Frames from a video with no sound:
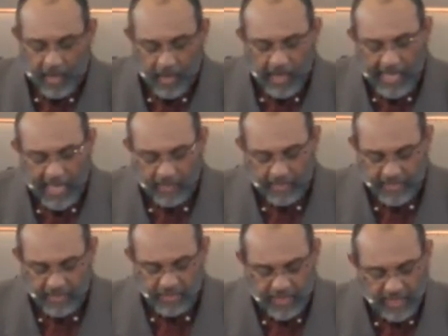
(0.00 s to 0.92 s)
or how
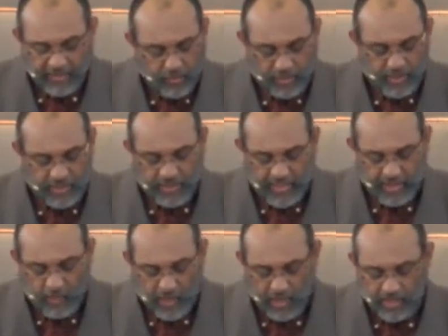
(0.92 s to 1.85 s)
industrious he
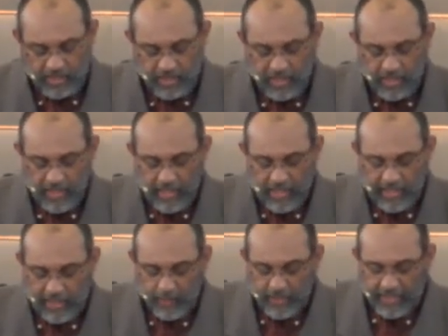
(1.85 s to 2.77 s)
was,
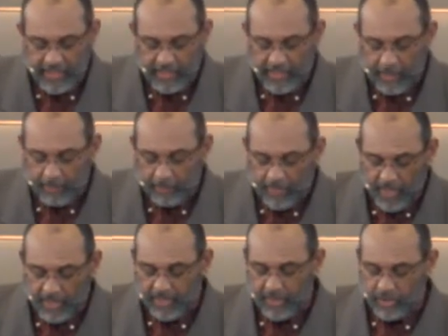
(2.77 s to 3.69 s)
he would end up
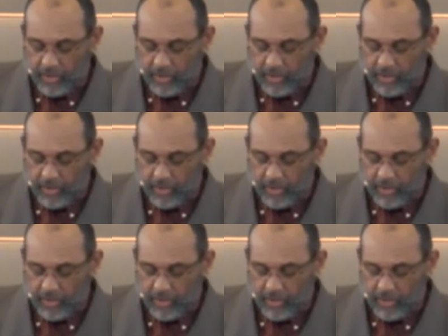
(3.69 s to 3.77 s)
punished.